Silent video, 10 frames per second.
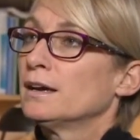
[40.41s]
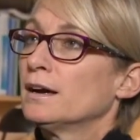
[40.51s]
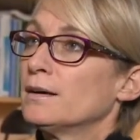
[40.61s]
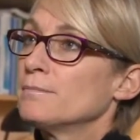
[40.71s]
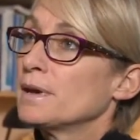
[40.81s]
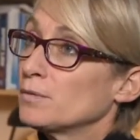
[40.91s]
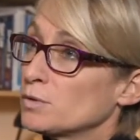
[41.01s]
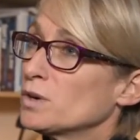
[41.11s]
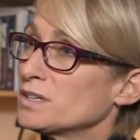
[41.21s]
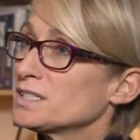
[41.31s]
And
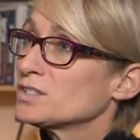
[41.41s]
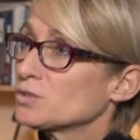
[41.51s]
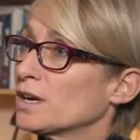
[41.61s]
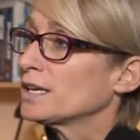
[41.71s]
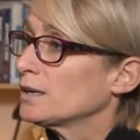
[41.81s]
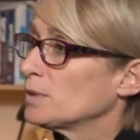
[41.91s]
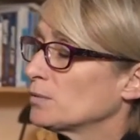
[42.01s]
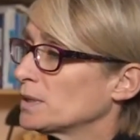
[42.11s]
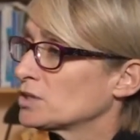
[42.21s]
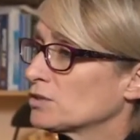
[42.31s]
we wanted to try and get a
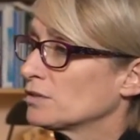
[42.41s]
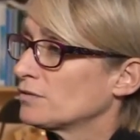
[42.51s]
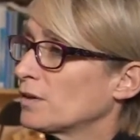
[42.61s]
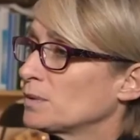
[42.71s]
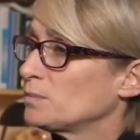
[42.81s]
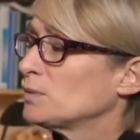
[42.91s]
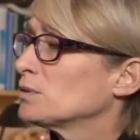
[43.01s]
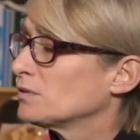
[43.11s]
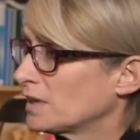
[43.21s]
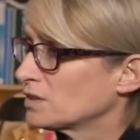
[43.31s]
better picture of how many
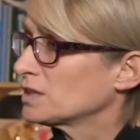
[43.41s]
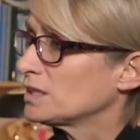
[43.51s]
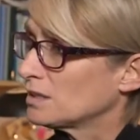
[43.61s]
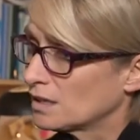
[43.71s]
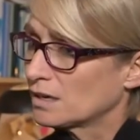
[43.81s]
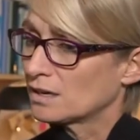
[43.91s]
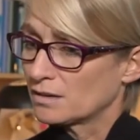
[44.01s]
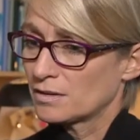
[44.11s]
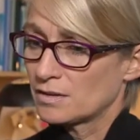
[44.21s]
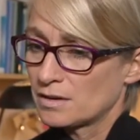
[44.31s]
people have actually
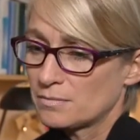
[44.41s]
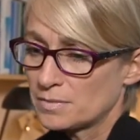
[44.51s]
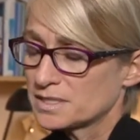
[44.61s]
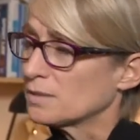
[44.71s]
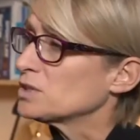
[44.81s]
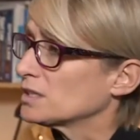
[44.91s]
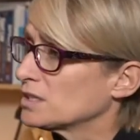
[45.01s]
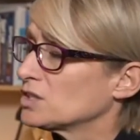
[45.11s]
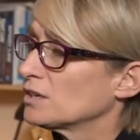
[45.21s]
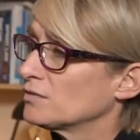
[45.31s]
been subject
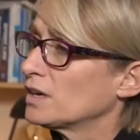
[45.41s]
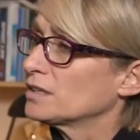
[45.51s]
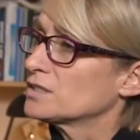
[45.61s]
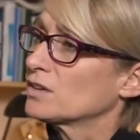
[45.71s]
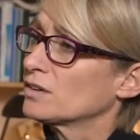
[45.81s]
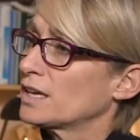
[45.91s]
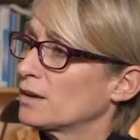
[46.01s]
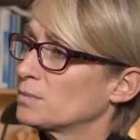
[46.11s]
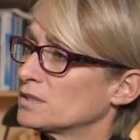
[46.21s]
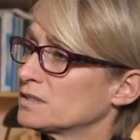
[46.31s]
to gendered violence on our
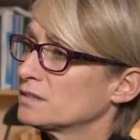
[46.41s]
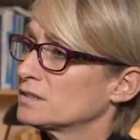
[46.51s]
campus.